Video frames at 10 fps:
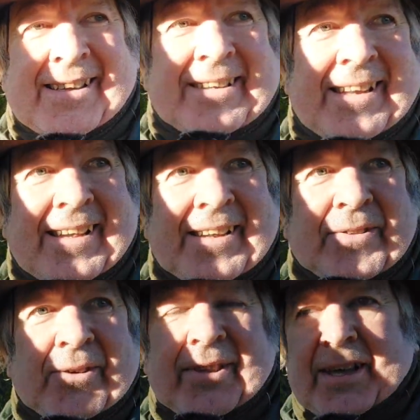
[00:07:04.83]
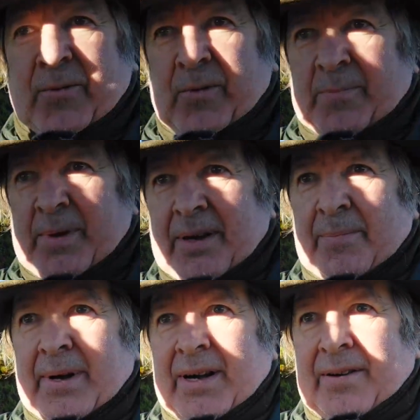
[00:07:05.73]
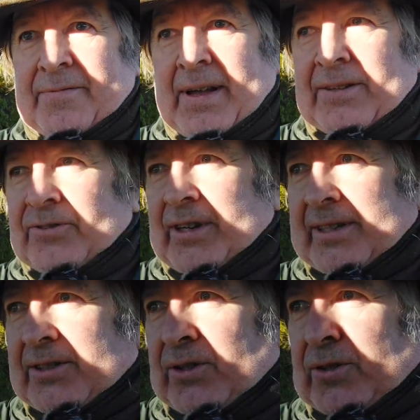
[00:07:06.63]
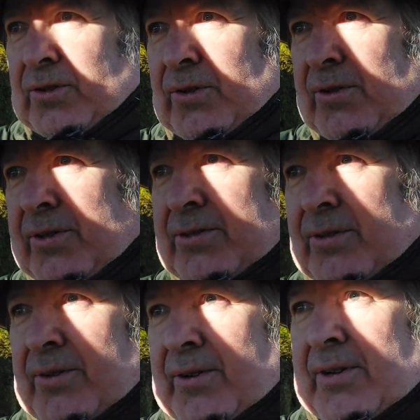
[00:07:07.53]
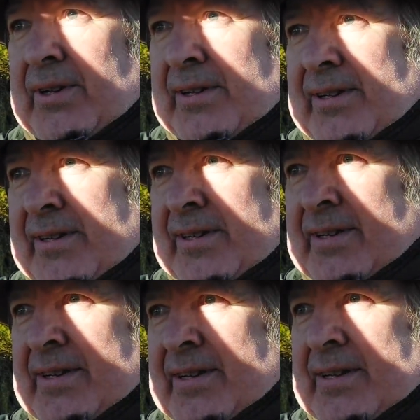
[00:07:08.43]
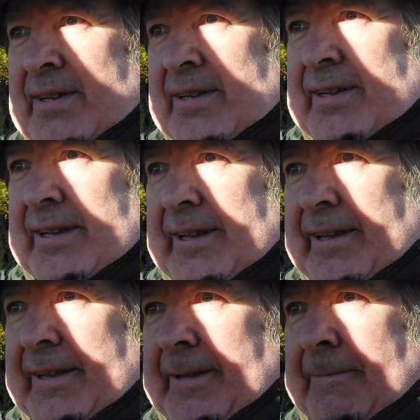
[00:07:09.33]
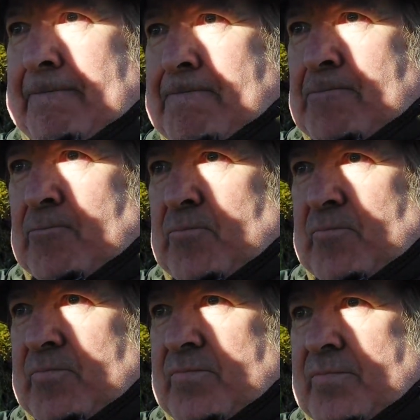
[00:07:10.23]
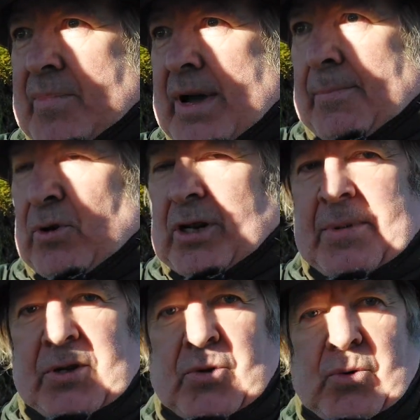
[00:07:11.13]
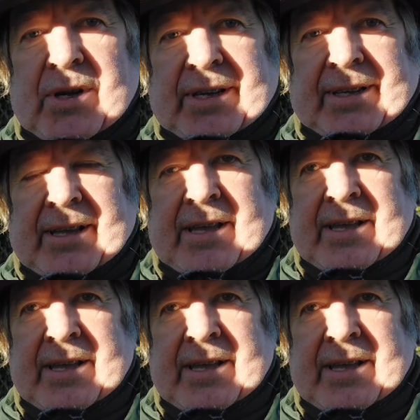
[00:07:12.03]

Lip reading: Yeah, I thought that would be a bit of interest to you, so I'm going to be doing,